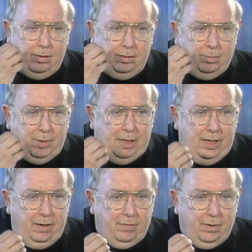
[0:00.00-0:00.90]
The
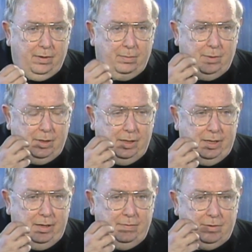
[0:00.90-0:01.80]
believer
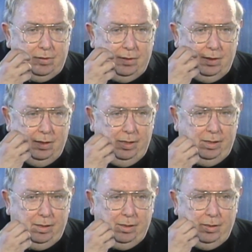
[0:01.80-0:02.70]
believes
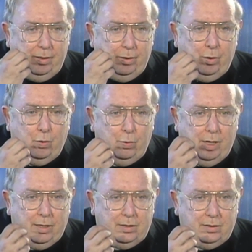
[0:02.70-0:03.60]
in
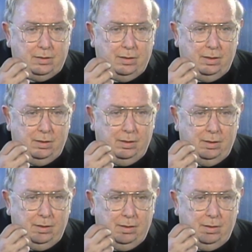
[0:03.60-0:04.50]
newness,
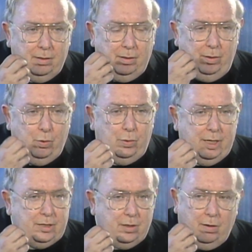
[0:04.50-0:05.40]

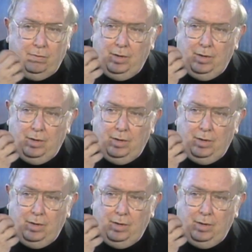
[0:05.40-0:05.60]
newness of